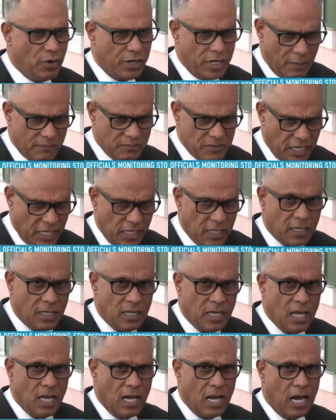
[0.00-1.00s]
an uptake.
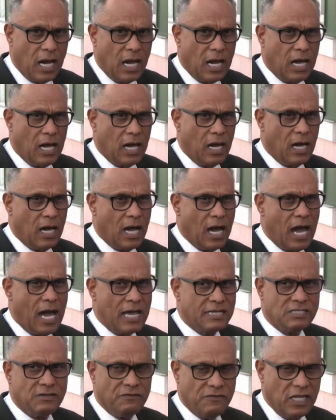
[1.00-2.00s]

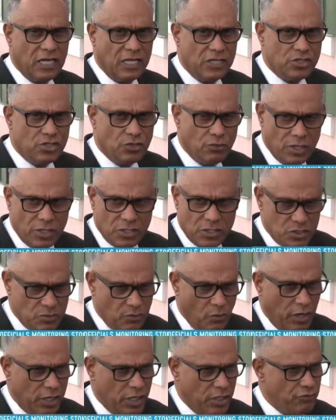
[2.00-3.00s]
Our surveillance unit is
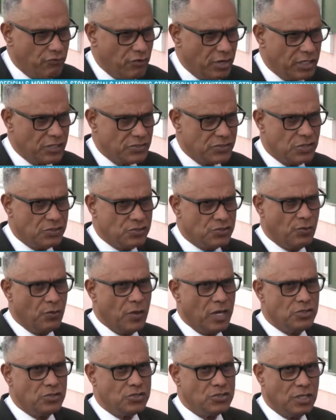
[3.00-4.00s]
monitoring the
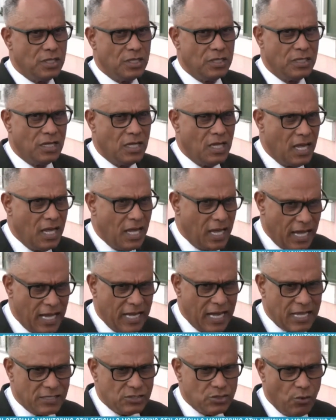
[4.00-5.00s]
situation,
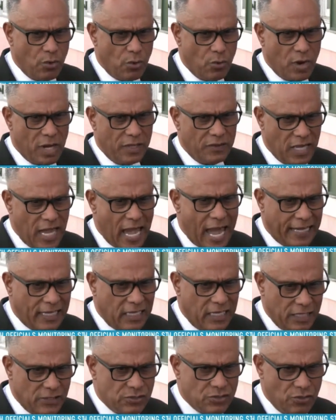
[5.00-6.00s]
and as you aware, the
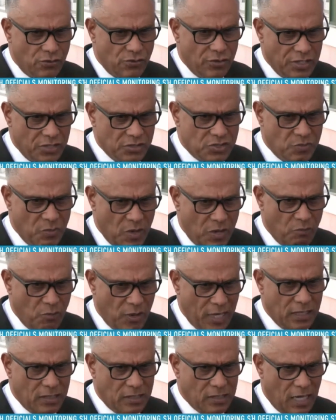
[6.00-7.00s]
athletes during the swim
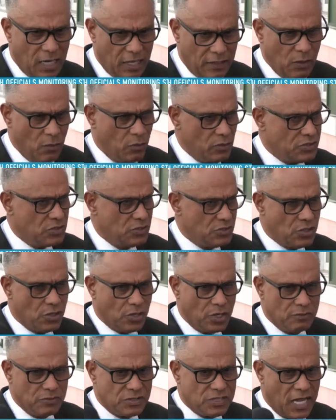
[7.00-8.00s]
meet, there was a
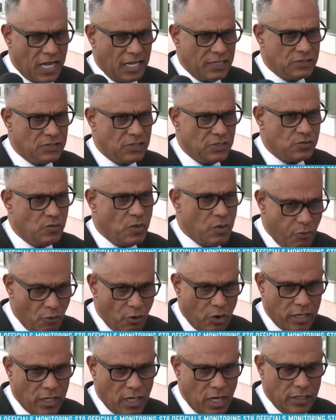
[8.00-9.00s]
circumstances. We
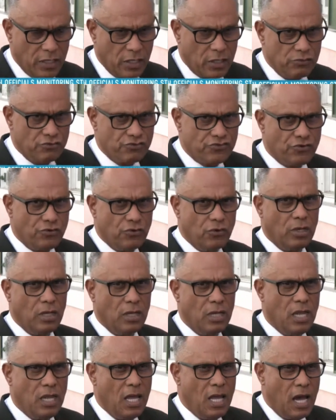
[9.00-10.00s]
brought it under control,
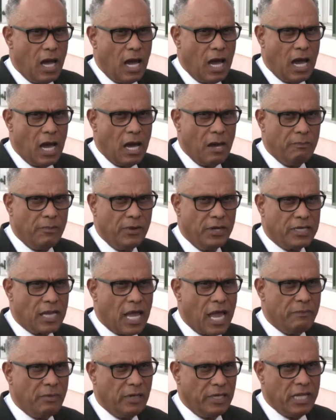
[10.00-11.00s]
but
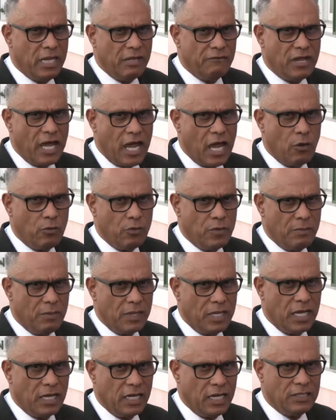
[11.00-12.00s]
I believe now we're
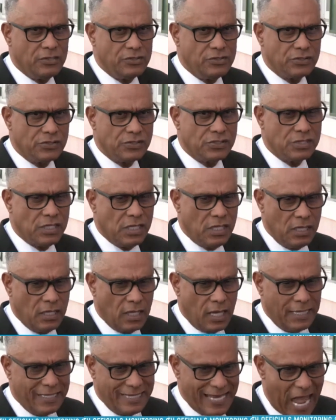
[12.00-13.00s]
beginning to see
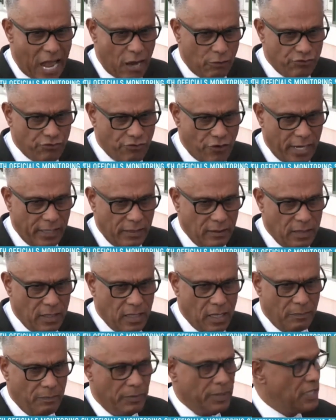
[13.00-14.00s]
a downtrend,
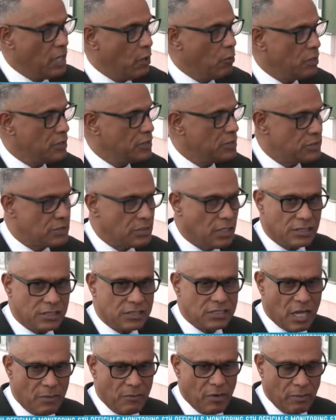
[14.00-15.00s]
but there was a
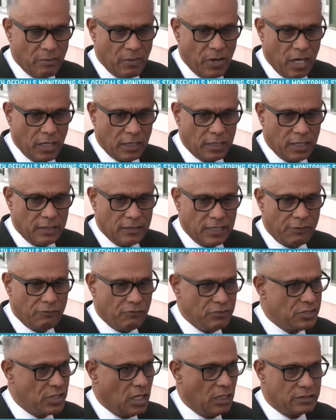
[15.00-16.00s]
stomach bug that
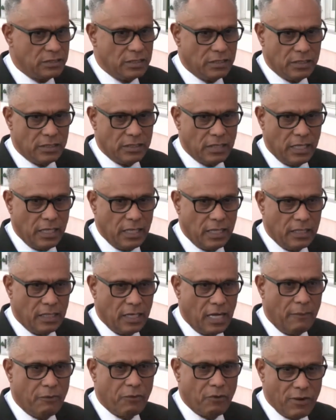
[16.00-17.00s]
resulted in
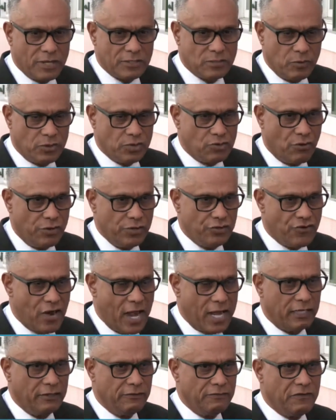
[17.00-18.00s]
upper respiratory
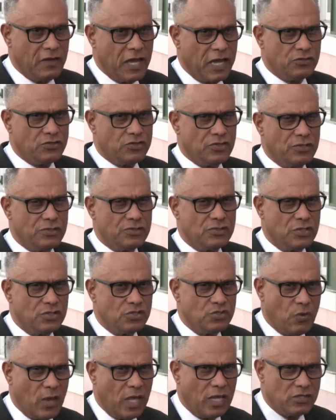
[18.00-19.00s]
tract infections
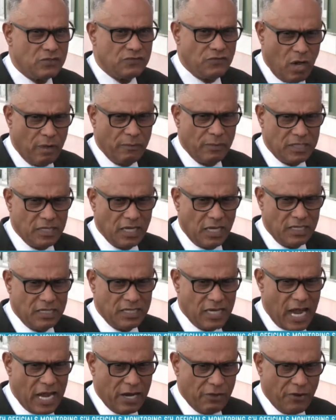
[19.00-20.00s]
as well as vomiting and
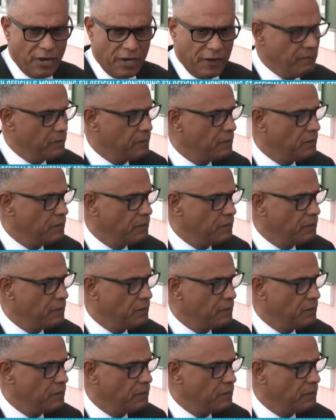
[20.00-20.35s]
diarrhea.